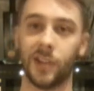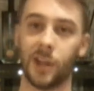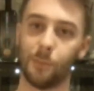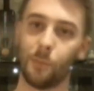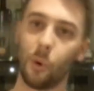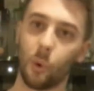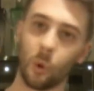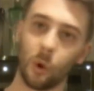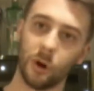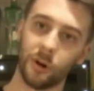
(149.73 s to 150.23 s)
They
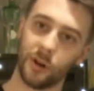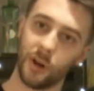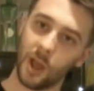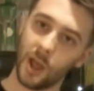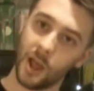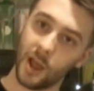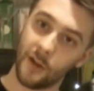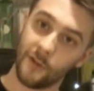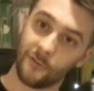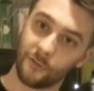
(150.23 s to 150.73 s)
poured
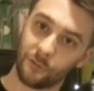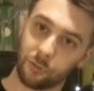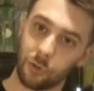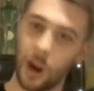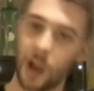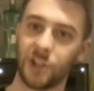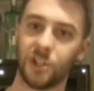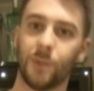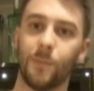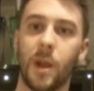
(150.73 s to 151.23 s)

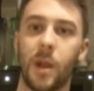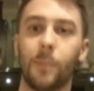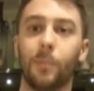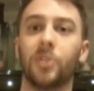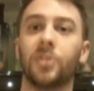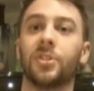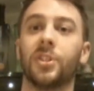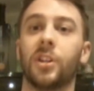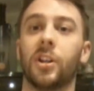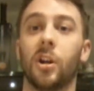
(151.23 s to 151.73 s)
fresh
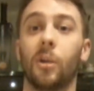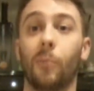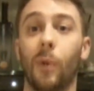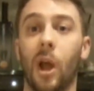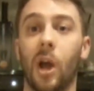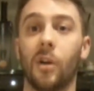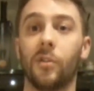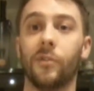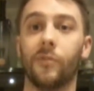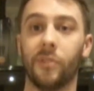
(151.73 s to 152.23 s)
maple syrup
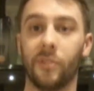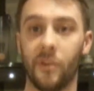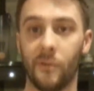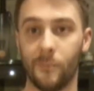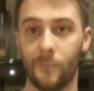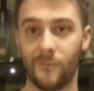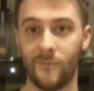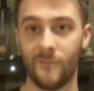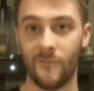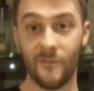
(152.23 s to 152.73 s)
out of
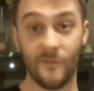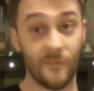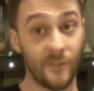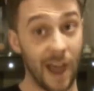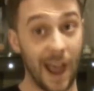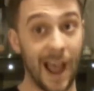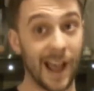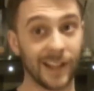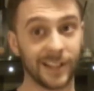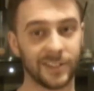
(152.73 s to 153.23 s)
the
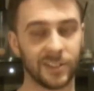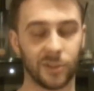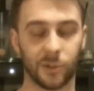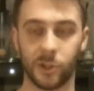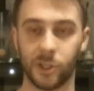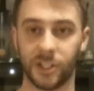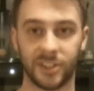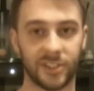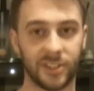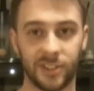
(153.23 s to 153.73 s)
vats,
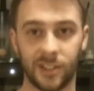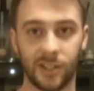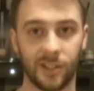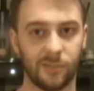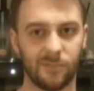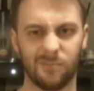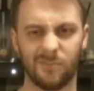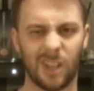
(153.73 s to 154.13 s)
or just,